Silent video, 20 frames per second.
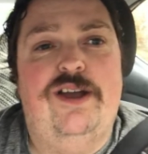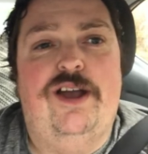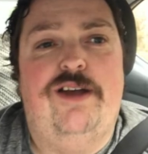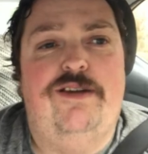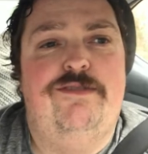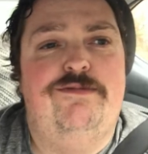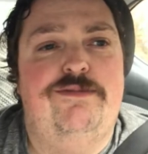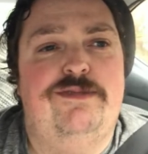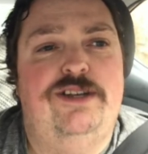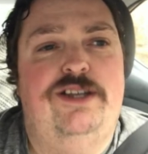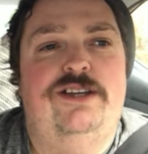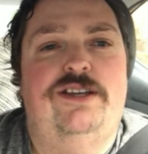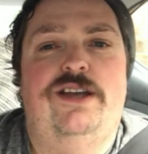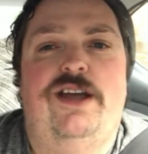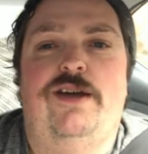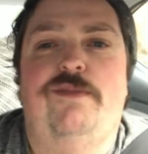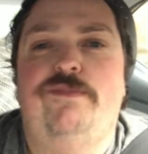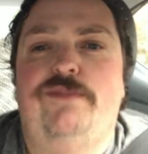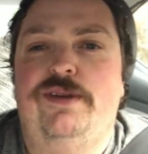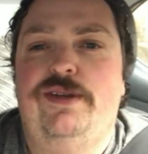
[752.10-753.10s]
I'm,
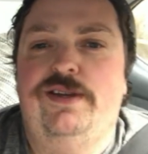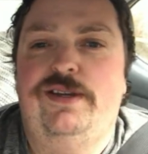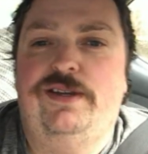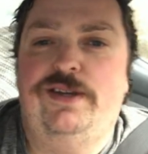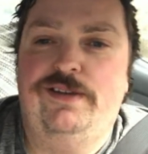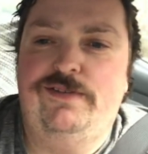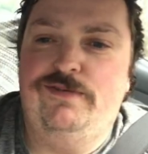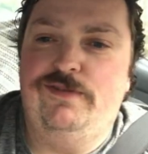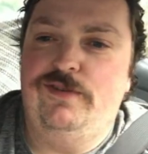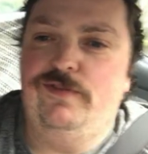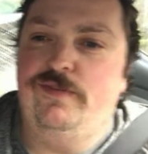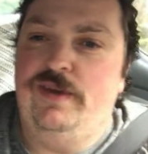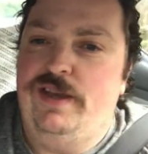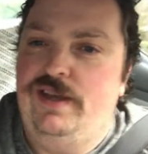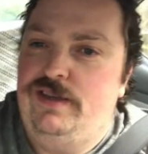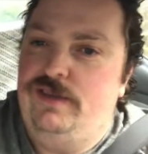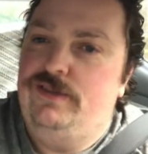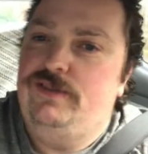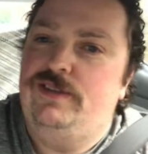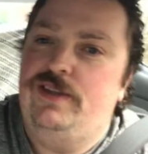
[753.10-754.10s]
I'm being a good
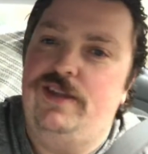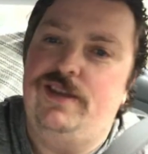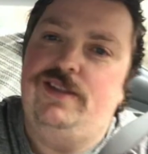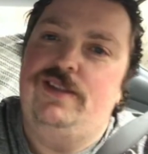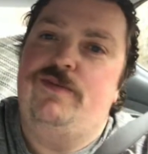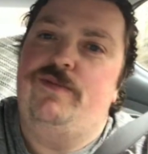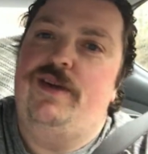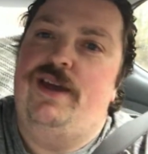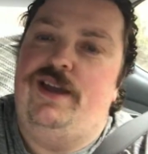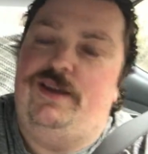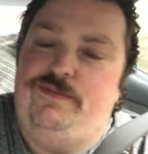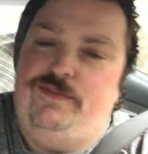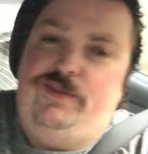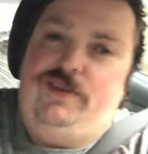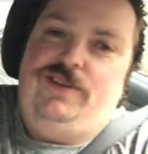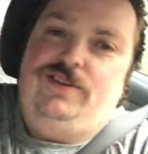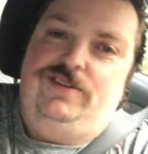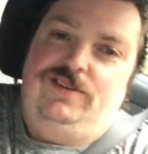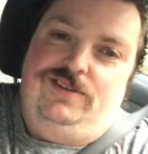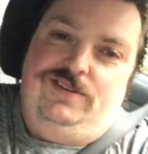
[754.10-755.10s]
roommate. You stay in the back,
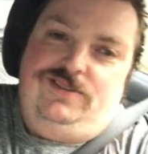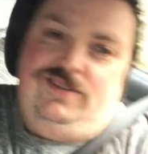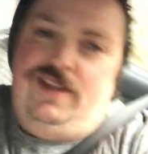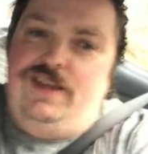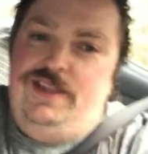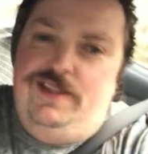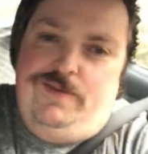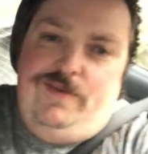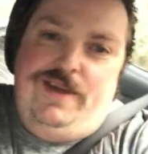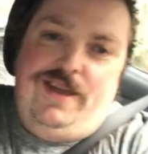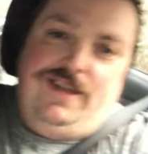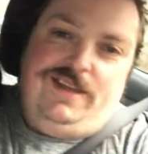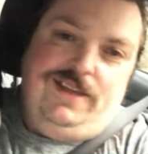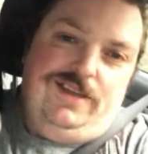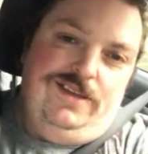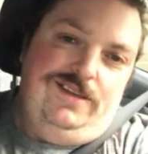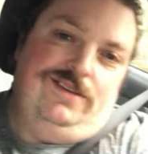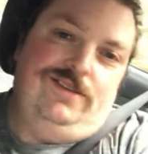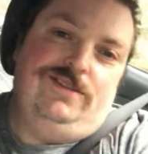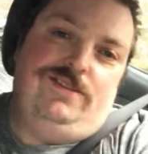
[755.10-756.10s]
please. Stay in the back.
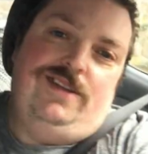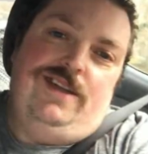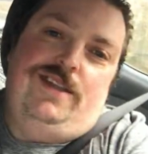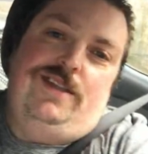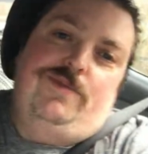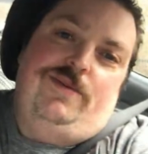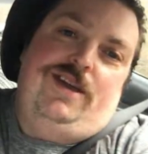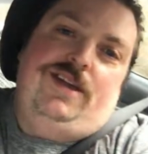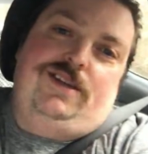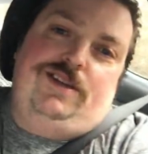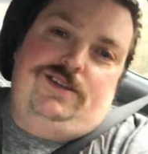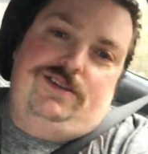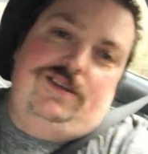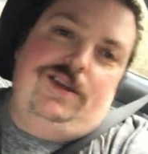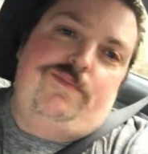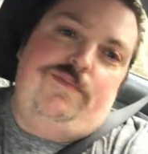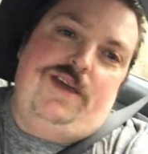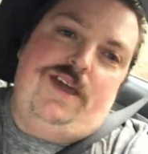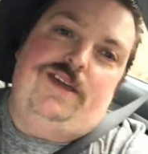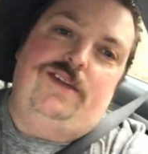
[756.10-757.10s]
Stay in the back.
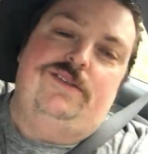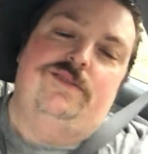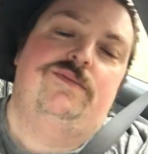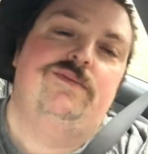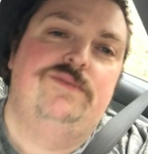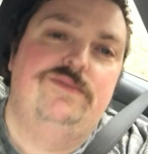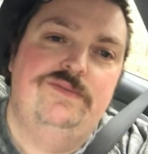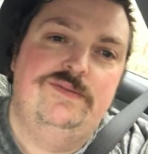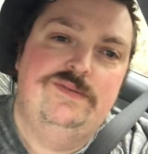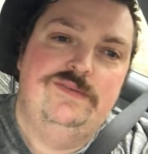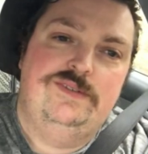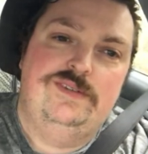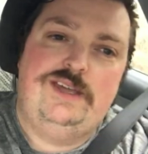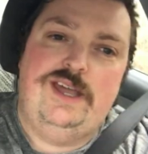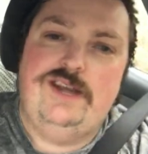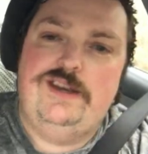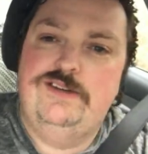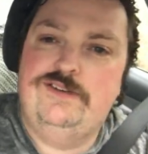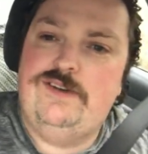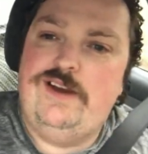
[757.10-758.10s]
Get back.
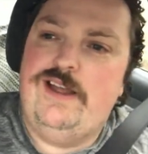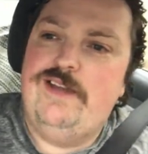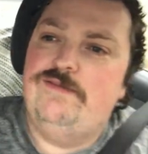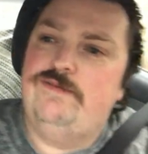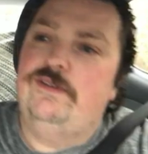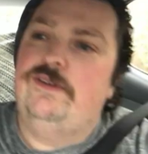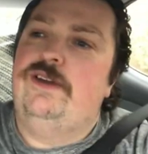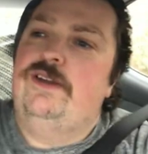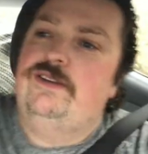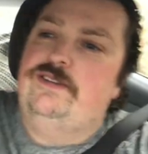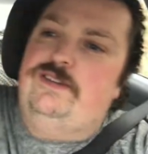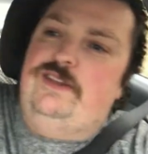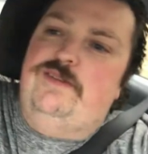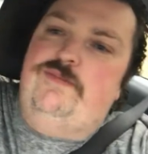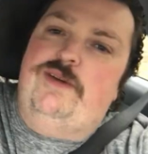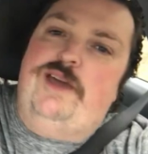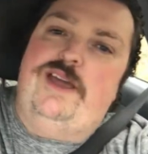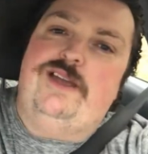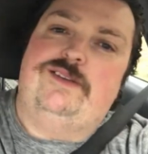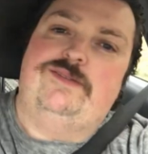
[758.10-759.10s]
Gotta drive. You gotta stay
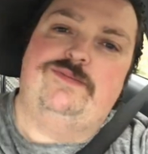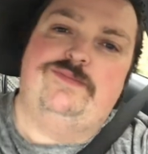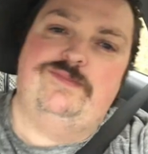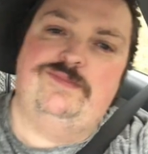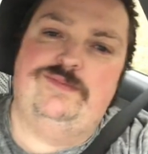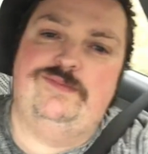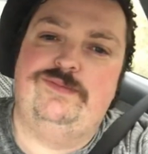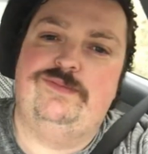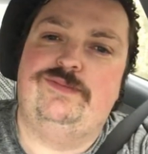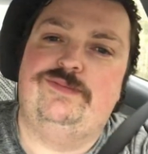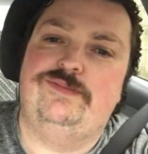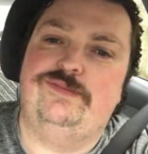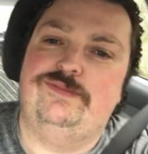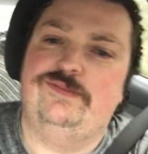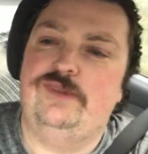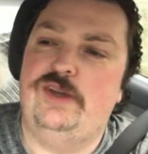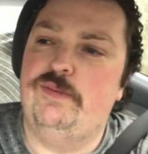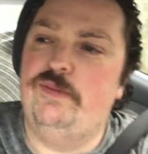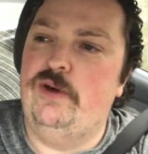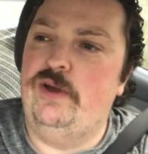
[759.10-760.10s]
back.
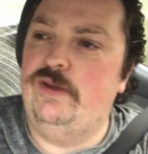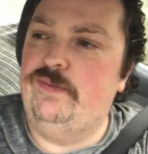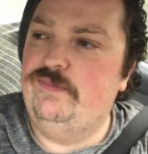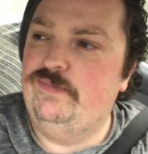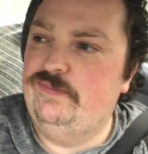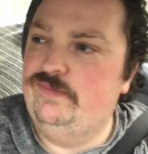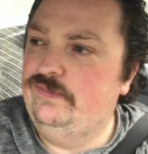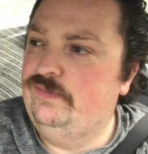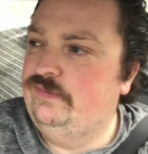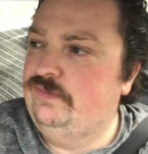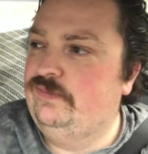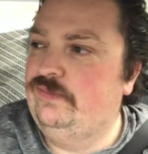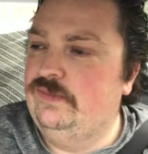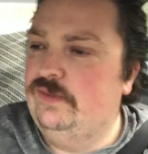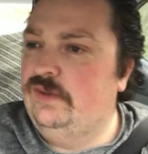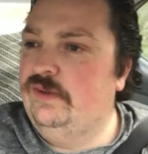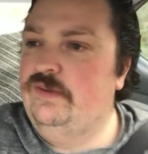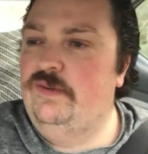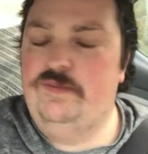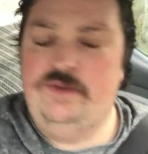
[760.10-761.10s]
Mm, good boy.
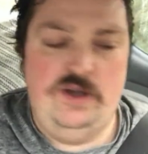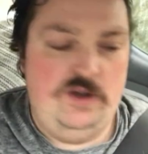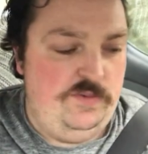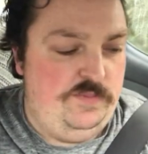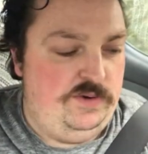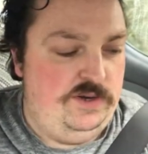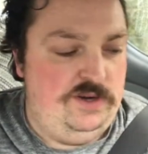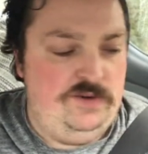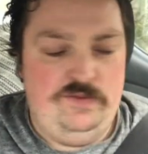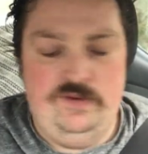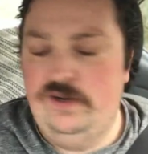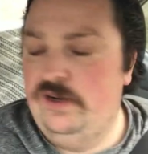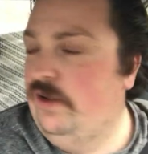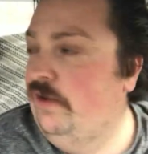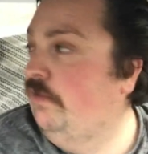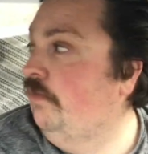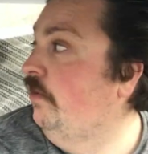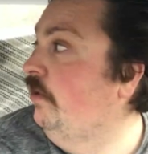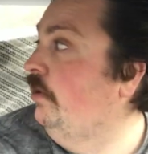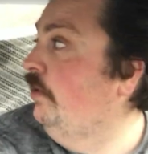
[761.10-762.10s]
Let me open your
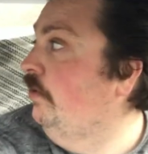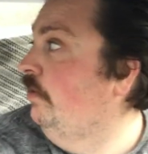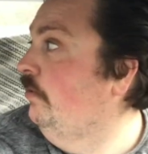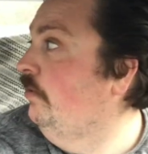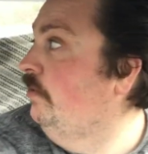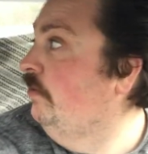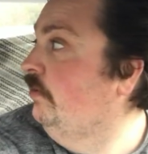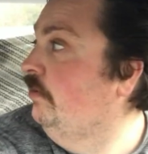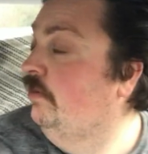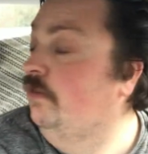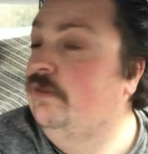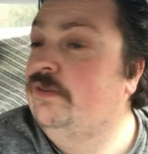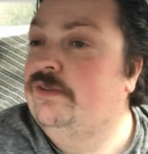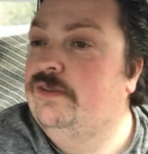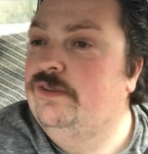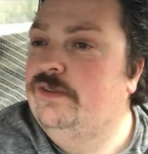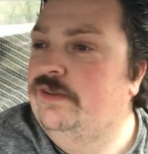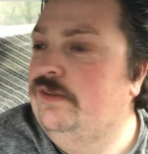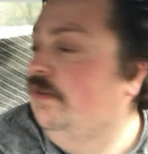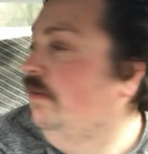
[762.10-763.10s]
window for you.
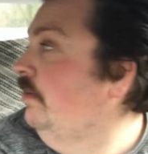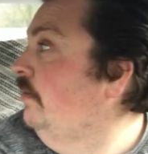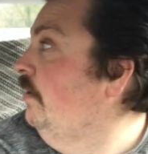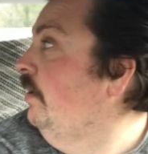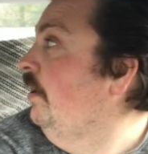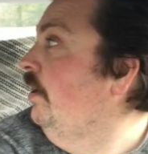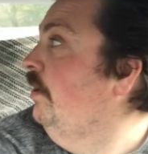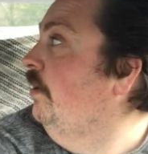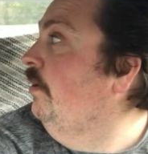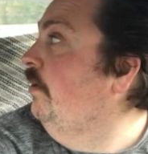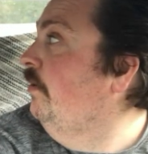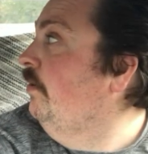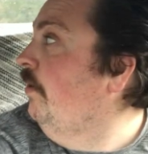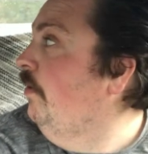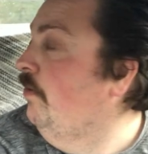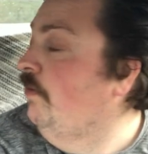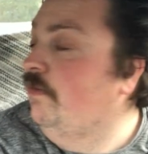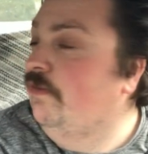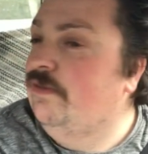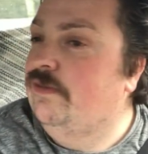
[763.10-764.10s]
There you
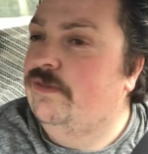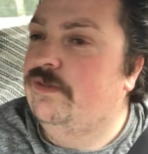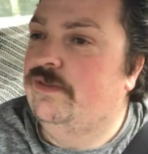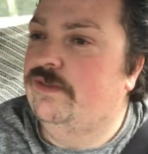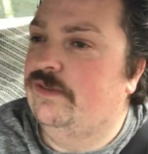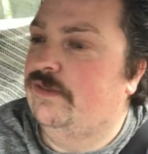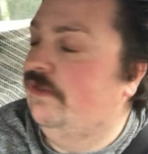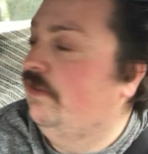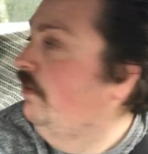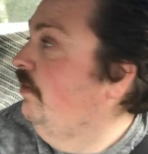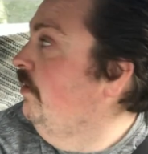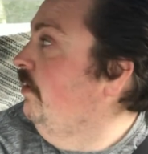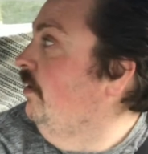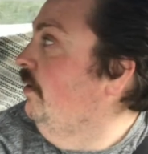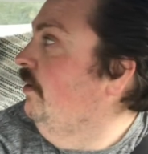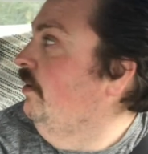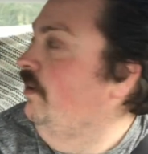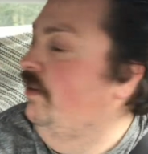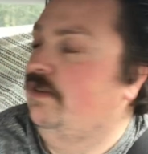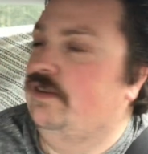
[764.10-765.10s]
go.
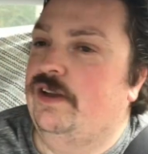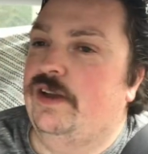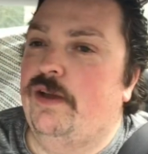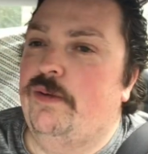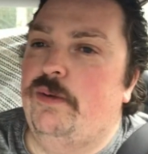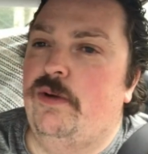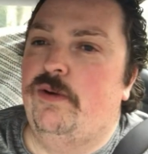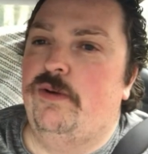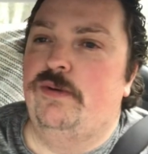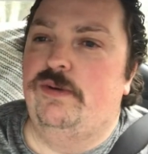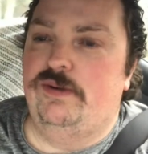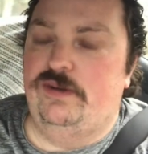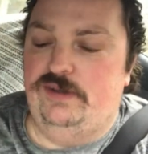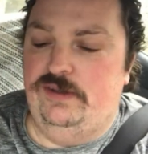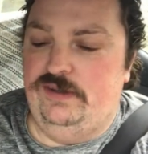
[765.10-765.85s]
There's a couple